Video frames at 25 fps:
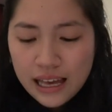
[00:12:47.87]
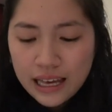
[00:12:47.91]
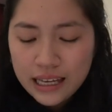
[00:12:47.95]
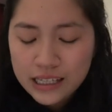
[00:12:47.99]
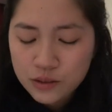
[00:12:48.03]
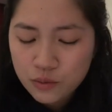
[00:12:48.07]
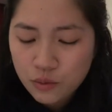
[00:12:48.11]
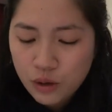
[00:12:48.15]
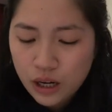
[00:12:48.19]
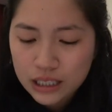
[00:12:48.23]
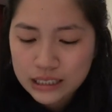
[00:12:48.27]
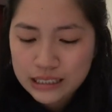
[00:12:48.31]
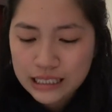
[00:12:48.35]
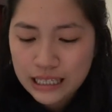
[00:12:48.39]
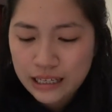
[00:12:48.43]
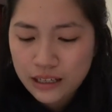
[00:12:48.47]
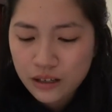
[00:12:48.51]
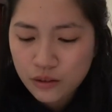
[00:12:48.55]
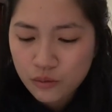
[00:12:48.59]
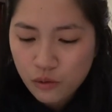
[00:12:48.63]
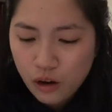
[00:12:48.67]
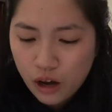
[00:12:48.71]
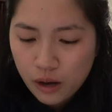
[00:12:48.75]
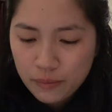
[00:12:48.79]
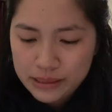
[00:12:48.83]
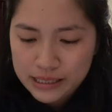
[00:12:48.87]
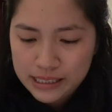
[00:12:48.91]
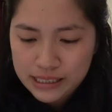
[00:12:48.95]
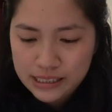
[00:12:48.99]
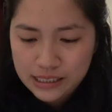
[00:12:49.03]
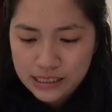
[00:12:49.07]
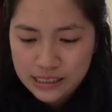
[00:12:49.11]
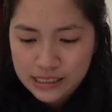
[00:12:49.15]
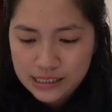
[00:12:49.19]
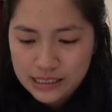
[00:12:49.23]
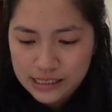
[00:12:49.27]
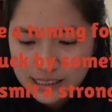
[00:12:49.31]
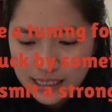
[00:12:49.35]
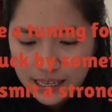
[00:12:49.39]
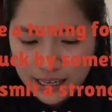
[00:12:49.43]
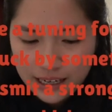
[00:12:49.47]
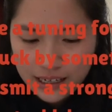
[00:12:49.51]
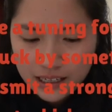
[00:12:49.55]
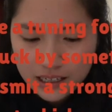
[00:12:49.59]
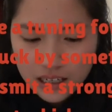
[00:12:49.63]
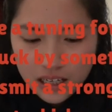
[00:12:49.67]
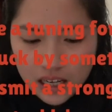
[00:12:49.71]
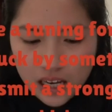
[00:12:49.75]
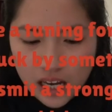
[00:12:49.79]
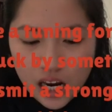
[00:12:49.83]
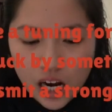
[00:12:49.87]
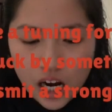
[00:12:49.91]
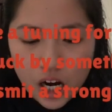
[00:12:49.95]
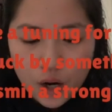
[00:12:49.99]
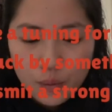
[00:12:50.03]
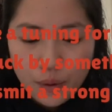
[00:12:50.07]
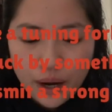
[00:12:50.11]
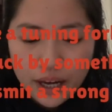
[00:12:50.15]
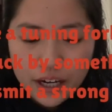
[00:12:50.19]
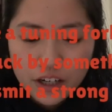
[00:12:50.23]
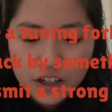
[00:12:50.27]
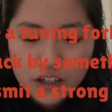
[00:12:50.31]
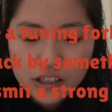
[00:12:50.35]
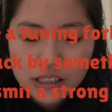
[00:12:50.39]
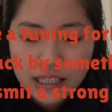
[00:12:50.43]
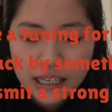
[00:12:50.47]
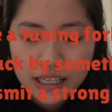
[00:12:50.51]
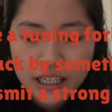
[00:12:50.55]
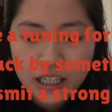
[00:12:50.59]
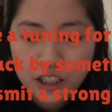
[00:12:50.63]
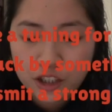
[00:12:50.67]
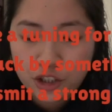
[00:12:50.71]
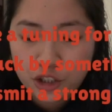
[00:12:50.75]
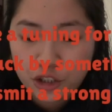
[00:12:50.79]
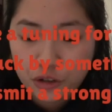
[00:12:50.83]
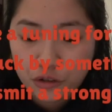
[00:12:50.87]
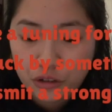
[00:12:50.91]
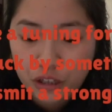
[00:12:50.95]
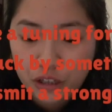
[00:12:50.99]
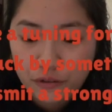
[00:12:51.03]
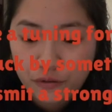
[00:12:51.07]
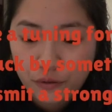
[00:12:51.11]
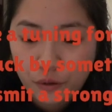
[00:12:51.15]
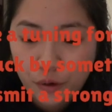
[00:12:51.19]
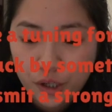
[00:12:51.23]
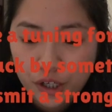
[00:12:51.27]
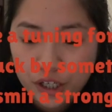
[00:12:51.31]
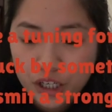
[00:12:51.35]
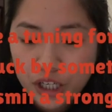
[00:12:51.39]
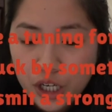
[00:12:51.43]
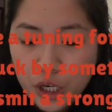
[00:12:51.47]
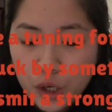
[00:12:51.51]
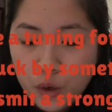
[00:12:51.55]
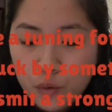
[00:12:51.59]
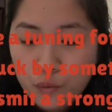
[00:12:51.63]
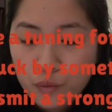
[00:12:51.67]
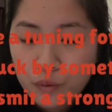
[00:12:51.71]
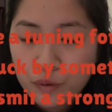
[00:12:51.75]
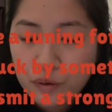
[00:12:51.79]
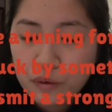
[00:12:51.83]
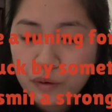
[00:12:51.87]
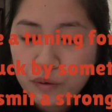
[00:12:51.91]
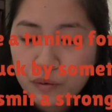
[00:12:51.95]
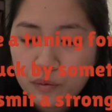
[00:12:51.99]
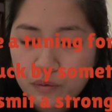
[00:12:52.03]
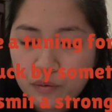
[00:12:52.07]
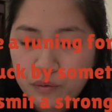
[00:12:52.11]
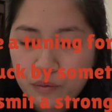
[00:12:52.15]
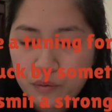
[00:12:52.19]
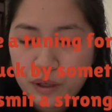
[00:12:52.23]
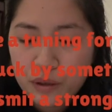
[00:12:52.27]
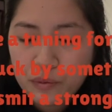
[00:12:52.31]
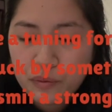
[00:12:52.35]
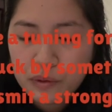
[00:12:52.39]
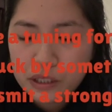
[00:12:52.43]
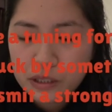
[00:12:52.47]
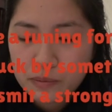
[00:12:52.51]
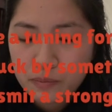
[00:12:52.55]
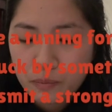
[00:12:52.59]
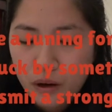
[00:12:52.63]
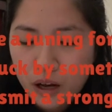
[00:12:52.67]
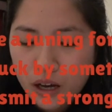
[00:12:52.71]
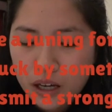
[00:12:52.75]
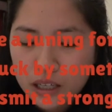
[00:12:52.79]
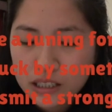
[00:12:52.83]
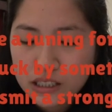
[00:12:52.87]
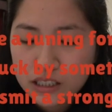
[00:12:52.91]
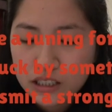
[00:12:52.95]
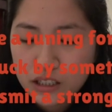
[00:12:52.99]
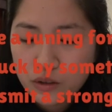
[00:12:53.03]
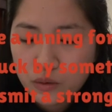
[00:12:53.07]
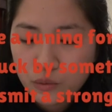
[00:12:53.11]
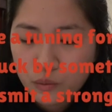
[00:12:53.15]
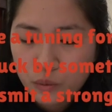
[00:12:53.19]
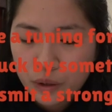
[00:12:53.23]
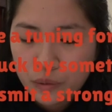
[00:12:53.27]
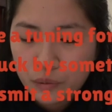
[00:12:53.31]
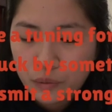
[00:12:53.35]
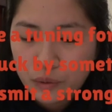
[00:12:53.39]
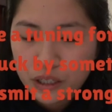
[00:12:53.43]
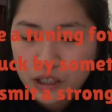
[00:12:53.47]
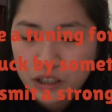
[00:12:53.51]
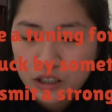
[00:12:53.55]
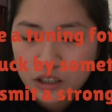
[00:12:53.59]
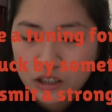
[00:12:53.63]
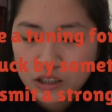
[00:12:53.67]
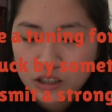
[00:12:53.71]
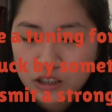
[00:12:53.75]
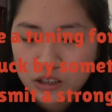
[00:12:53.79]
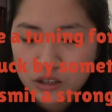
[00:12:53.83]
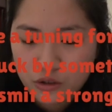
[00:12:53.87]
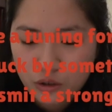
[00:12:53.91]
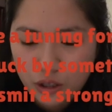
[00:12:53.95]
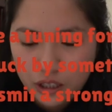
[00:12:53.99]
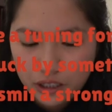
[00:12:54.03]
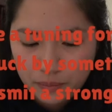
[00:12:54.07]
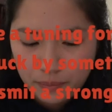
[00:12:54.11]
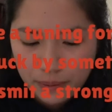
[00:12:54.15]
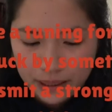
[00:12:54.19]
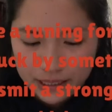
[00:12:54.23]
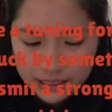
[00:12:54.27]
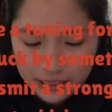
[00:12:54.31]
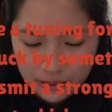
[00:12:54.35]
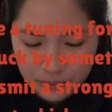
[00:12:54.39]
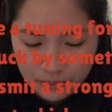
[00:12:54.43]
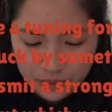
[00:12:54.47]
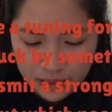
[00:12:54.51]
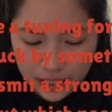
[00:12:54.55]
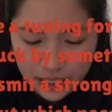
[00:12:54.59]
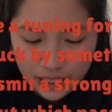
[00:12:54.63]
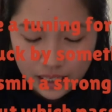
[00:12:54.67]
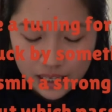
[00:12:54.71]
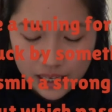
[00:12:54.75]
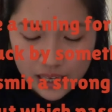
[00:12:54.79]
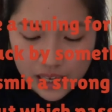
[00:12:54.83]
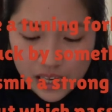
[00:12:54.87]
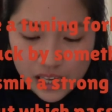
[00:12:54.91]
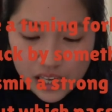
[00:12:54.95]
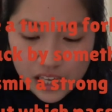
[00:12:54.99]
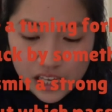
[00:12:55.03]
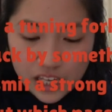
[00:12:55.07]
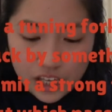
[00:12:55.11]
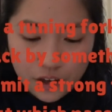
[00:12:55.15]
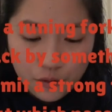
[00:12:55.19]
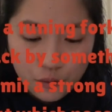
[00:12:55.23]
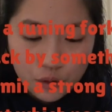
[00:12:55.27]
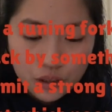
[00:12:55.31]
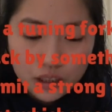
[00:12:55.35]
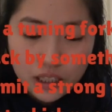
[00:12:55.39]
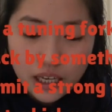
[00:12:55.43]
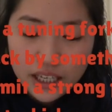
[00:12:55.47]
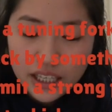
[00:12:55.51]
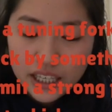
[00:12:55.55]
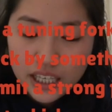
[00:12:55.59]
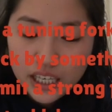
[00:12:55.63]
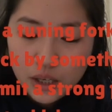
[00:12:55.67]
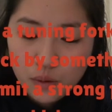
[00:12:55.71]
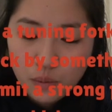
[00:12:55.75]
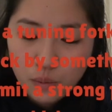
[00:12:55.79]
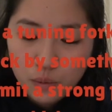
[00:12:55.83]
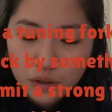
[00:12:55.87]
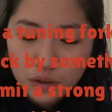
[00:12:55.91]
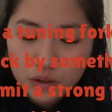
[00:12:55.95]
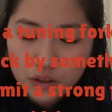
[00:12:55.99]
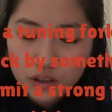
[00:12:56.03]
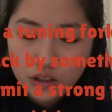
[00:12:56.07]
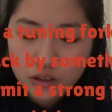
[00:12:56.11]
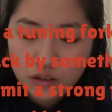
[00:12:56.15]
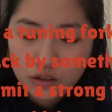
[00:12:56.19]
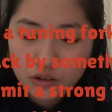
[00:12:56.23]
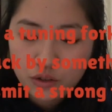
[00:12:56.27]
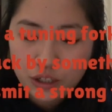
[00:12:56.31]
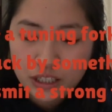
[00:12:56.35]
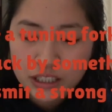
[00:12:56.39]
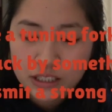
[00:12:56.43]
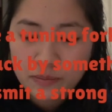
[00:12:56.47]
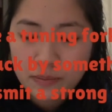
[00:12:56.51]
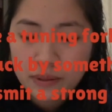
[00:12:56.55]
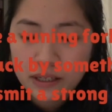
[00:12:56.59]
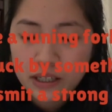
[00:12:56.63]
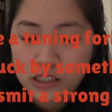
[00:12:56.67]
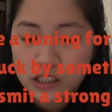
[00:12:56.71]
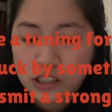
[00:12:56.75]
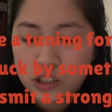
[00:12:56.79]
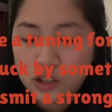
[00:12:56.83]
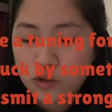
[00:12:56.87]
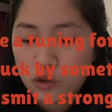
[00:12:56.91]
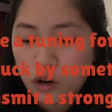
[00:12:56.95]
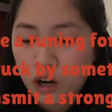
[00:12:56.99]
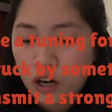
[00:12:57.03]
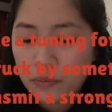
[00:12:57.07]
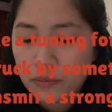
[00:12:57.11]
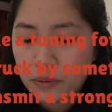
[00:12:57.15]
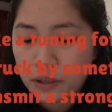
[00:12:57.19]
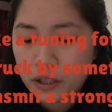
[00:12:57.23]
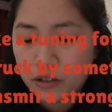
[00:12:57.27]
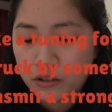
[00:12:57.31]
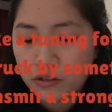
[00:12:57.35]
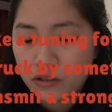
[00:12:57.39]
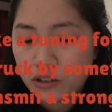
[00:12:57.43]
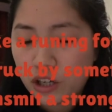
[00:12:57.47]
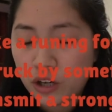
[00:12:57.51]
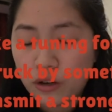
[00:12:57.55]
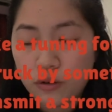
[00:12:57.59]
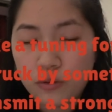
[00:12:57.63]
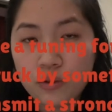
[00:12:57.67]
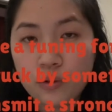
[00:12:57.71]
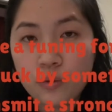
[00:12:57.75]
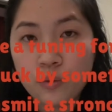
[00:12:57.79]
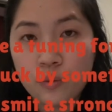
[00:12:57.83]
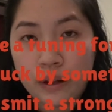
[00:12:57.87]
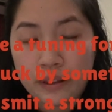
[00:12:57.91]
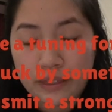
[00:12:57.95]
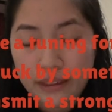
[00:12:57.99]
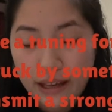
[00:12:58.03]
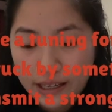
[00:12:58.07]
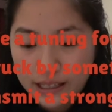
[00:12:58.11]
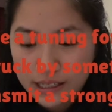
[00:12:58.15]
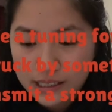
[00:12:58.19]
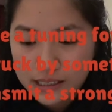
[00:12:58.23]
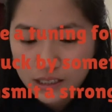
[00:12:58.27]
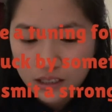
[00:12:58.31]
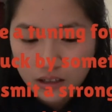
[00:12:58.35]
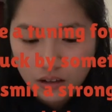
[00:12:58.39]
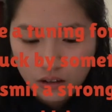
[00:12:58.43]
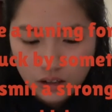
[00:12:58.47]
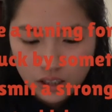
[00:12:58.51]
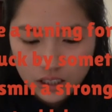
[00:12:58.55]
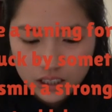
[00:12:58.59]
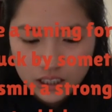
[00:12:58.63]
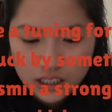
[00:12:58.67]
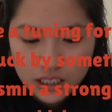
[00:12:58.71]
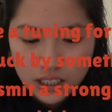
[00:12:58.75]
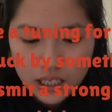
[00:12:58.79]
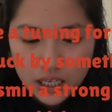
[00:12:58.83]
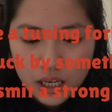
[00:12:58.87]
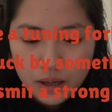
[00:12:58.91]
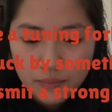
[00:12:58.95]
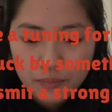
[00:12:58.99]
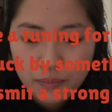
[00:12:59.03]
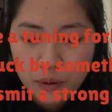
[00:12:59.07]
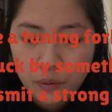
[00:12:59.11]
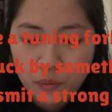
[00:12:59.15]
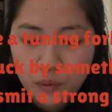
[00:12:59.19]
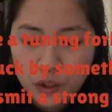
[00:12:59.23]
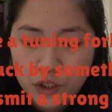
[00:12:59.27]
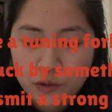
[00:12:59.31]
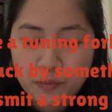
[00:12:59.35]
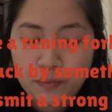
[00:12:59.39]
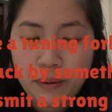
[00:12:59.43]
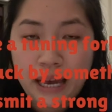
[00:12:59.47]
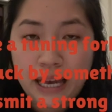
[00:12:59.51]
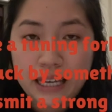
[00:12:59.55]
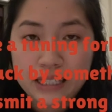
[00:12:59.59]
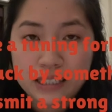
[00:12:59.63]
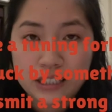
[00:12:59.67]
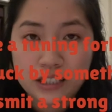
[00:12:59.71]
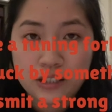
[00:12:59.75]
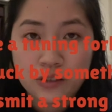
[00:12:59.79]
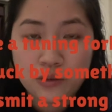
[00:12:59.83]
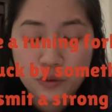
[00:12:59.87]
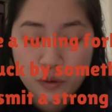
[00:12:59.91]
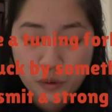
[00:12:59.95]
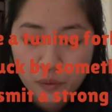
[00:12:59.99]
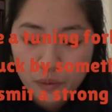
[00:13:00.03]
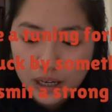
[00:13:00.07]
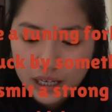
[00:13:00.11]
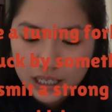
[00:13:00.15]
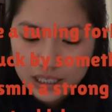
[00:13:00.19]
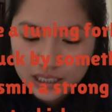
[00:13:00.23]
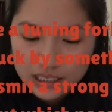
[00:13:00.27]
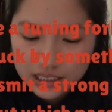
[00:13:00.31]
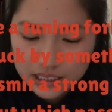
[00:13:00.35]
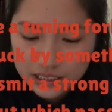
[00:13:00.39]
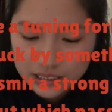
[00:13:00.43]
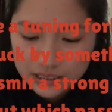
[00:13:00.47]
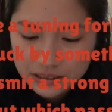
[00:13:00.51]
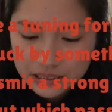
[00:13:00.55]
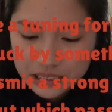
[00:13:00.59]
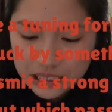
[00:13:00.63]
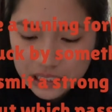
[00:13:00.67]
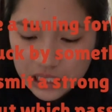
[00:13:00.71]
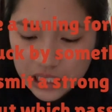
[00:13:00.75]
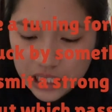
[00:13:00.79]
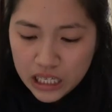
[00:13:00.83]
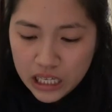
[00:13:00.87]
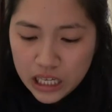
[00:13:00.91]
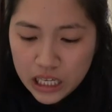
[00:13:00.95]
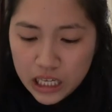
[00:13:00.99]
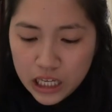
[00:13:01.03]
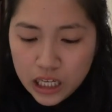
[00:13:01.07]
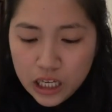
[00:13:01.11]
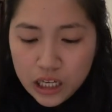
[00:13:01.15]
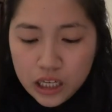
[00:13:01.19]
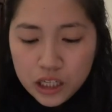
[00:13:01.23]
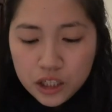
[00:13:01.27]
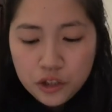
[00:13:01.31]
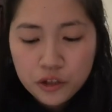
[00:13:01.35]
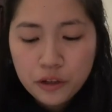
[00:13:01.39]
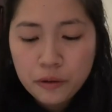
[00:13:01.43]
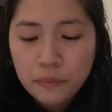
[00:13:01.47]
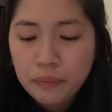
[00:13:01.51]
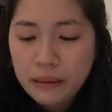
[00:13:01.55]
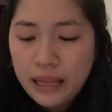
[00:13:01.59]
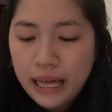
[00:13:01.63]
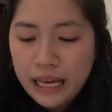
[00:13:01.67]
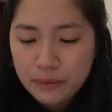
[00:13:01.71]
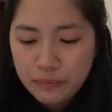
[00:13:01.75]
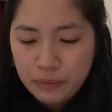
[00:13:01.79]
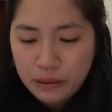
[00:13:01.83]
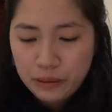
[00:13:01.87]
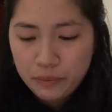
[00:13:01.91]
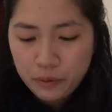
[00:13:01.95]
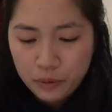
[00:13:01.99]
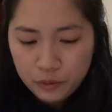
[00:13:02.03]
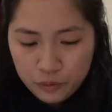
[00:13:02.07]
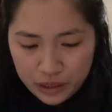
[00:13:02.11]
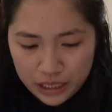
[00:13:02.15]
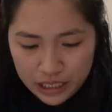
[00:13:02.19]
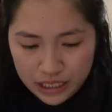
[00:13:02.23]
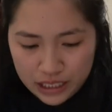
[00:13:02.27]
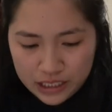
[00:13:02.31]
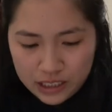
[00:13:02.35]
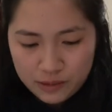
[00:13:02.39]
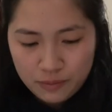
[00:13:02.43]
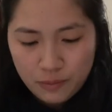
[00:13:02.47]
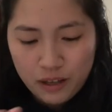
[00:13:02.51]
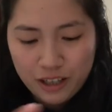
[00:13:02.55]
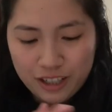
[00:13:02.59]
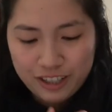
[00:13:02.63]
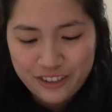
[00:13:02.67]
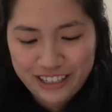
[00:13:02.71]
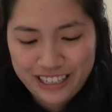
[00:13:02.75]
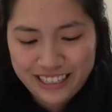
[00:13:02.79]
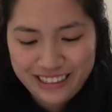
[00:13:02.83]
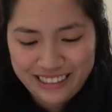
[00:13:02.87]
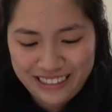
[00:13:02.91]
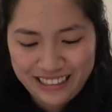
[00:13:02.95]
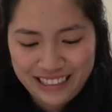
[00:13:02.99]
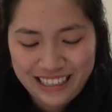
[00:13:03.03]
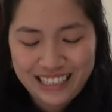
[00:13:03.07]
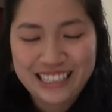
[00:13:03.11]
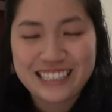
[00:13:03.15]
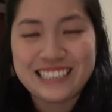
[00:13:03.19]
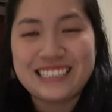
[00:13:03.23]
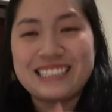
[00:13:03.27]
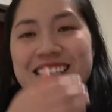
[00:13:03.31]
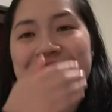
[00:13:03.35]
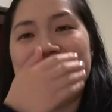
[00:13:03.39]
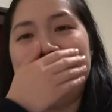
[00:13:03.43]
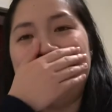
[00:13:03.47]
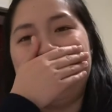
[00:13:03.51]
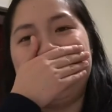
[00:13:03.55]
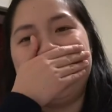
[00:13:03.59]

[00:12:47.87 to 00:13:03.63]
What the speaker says: As Roxana Robinson said, a writer is like a tuning fork. We respond when we are struck by something. If we're lucky, we'll transmit a strong, pure note, one that isn't ours, but which passes through us. To the black people reading Small Great Things.